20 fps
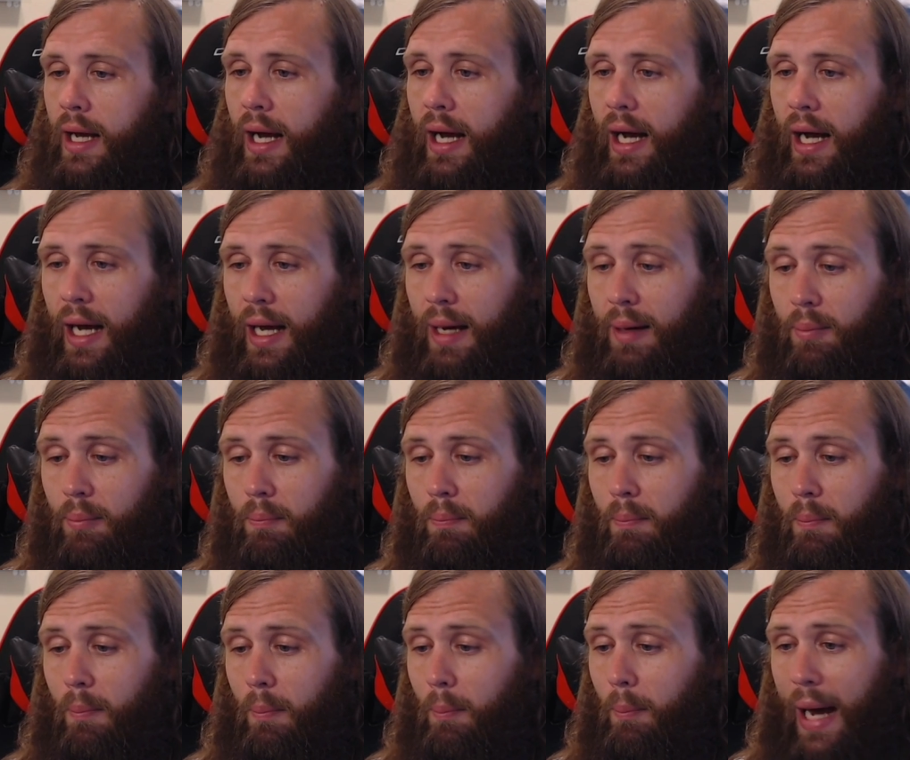Uh,
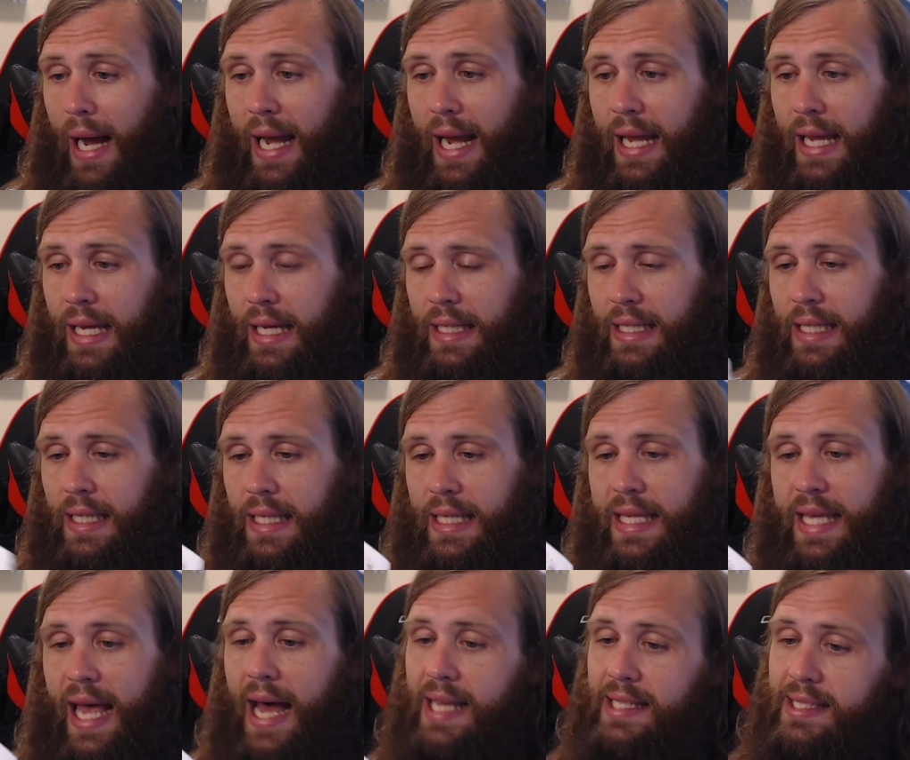my
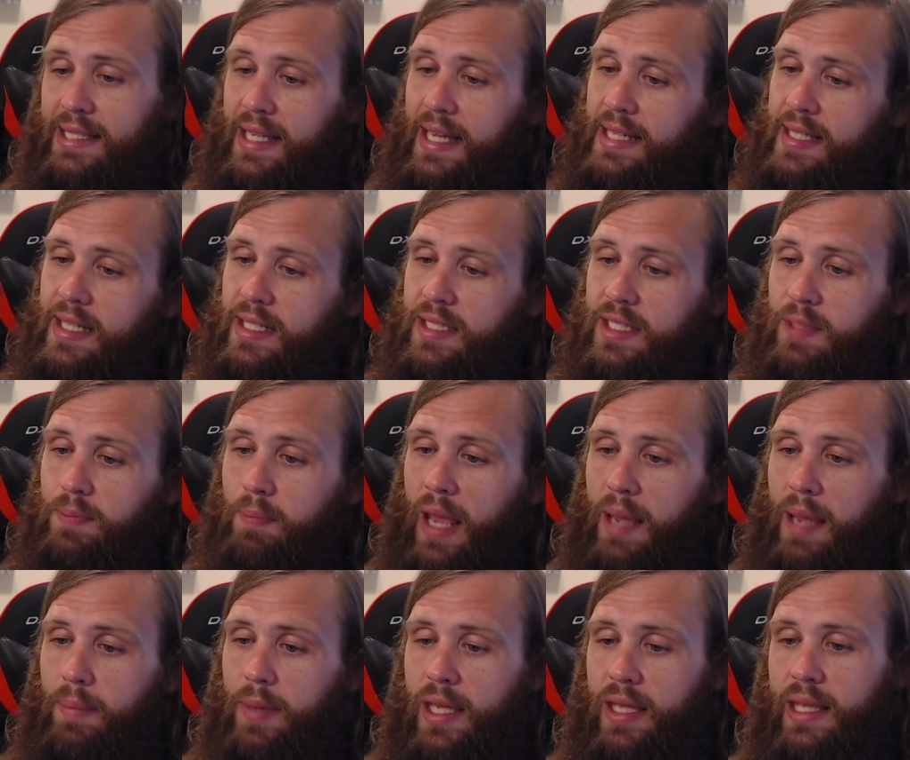guess is it's
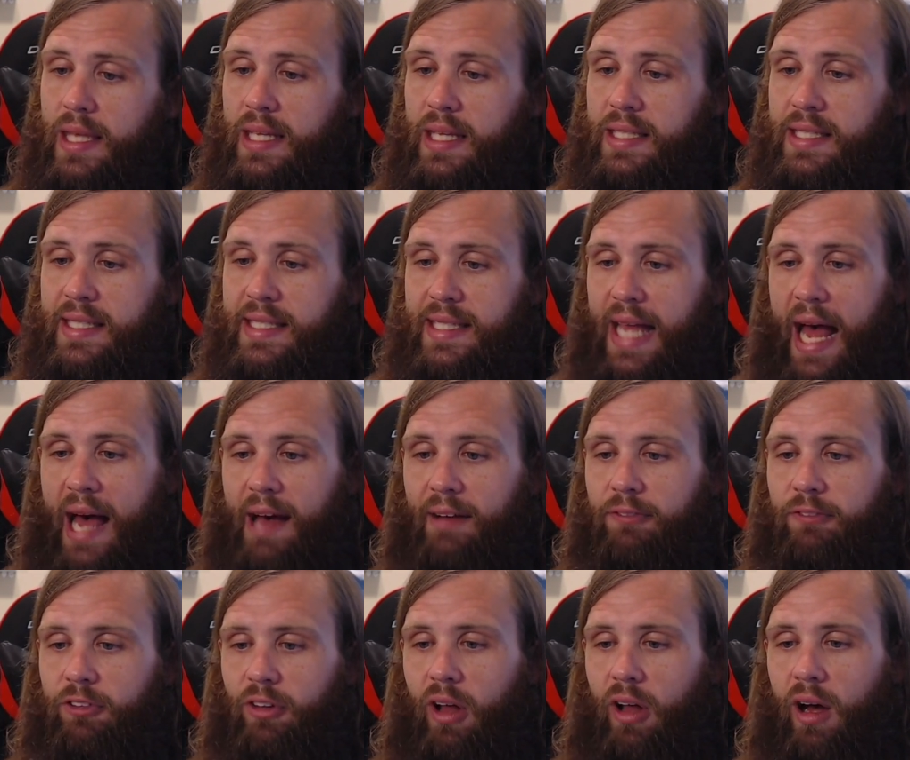maybe the
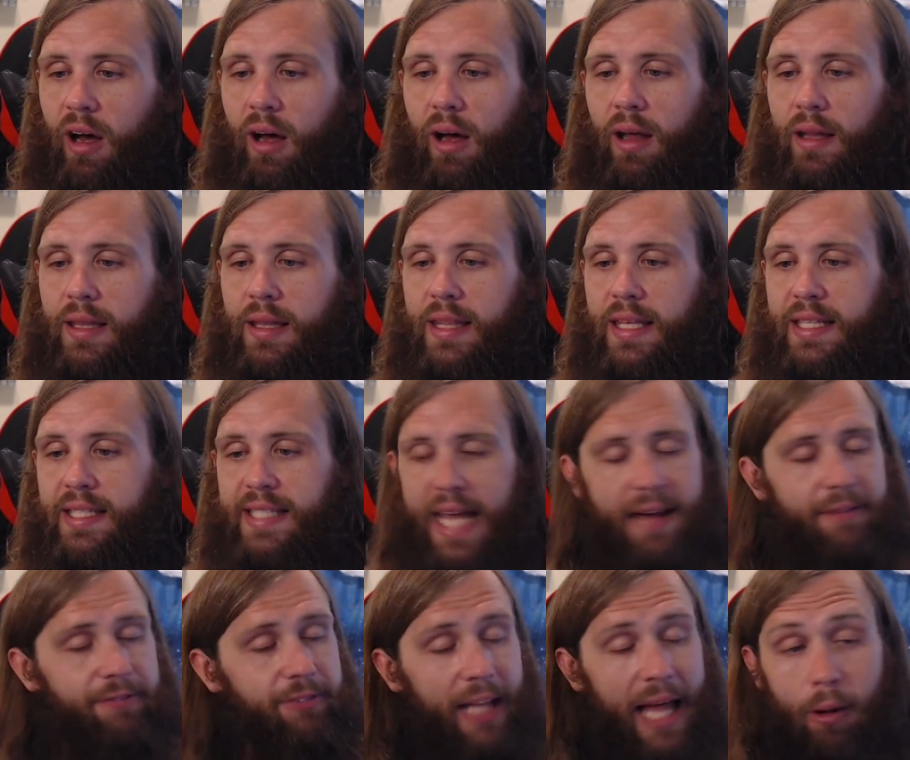safflower the
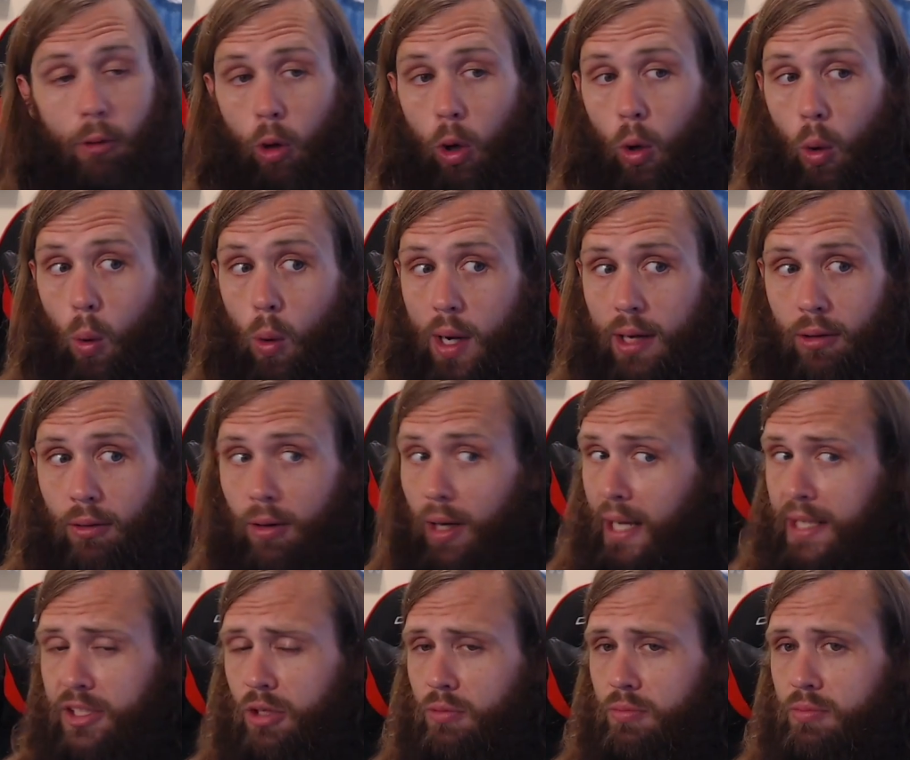safflower oil. I
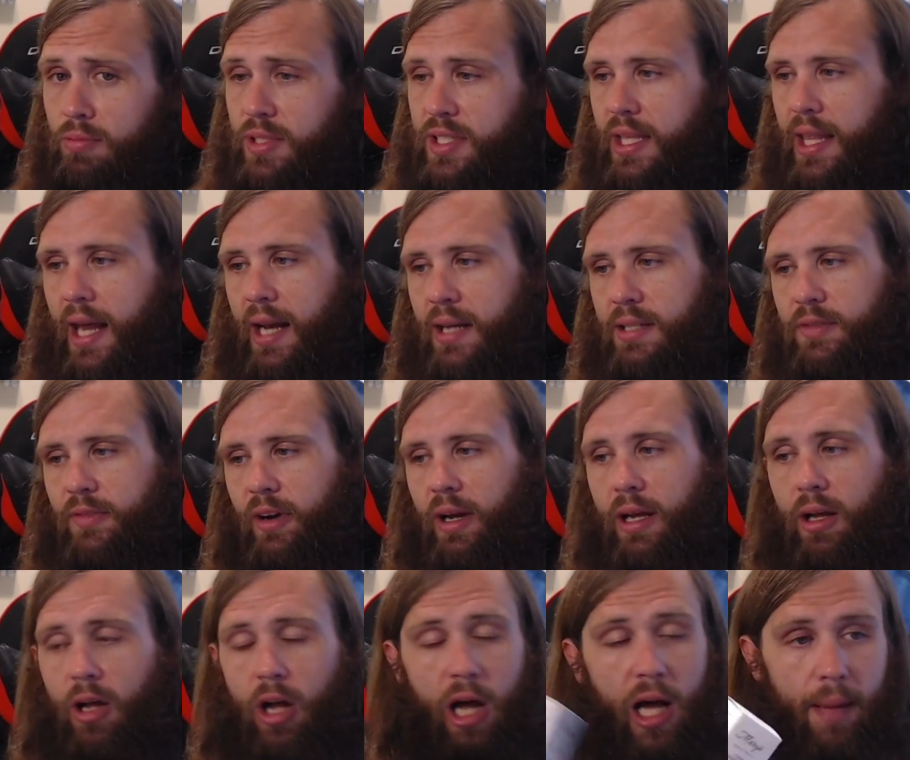don't see that as very
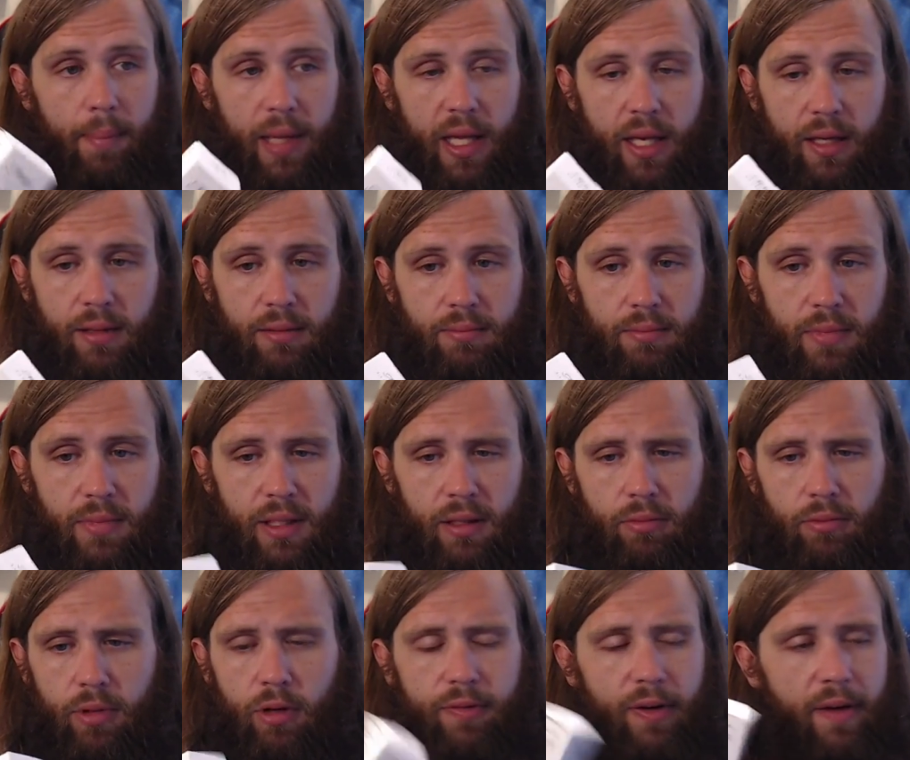common. I
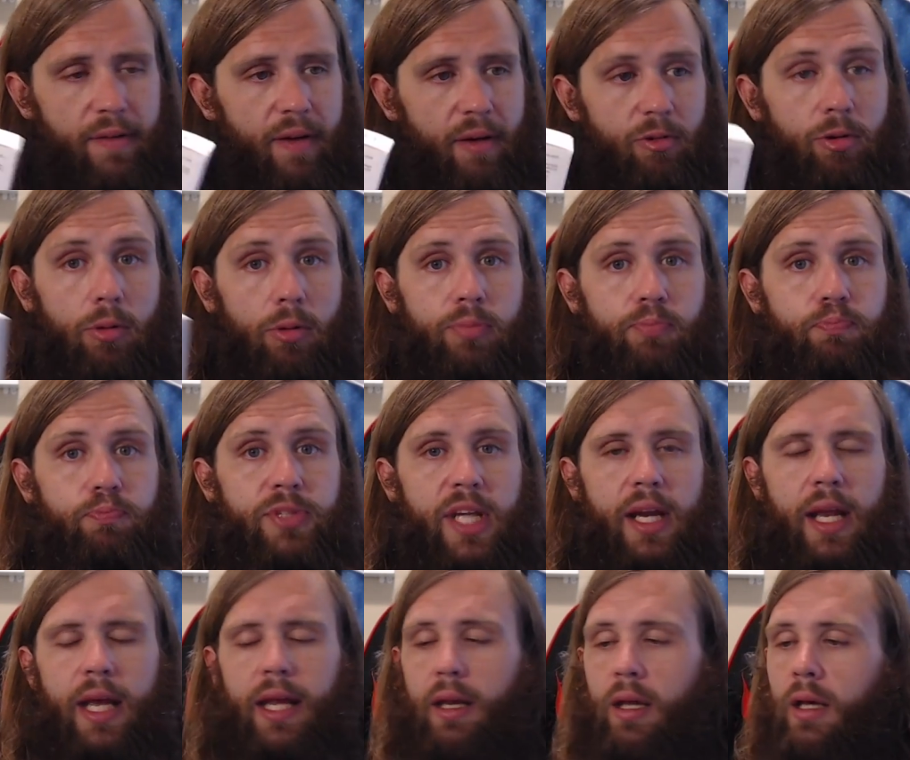don't know if I've ever seen
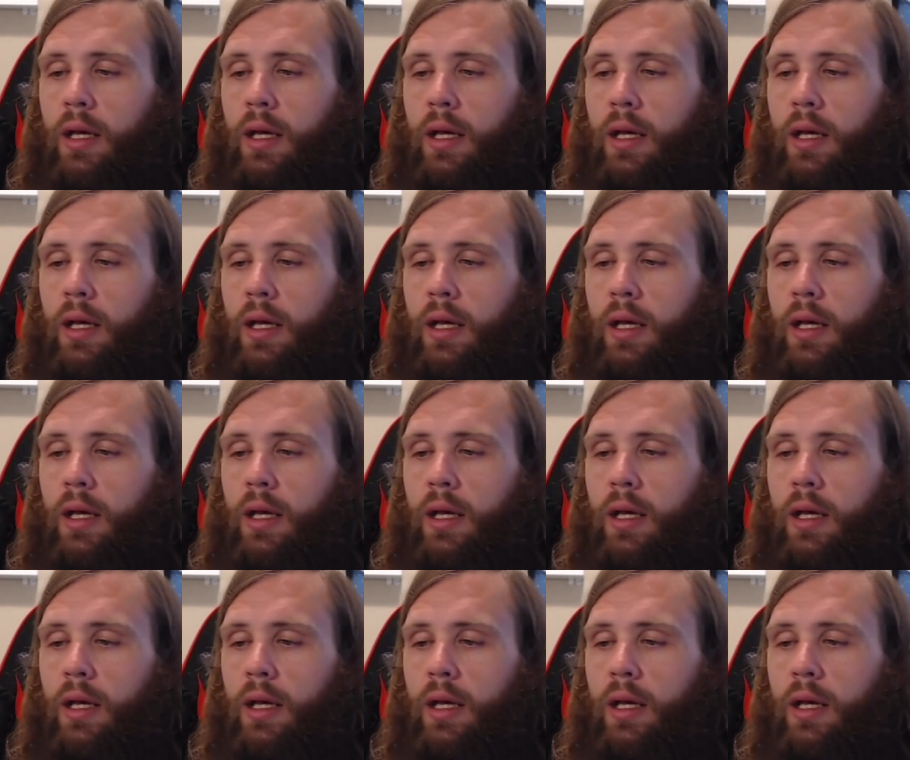it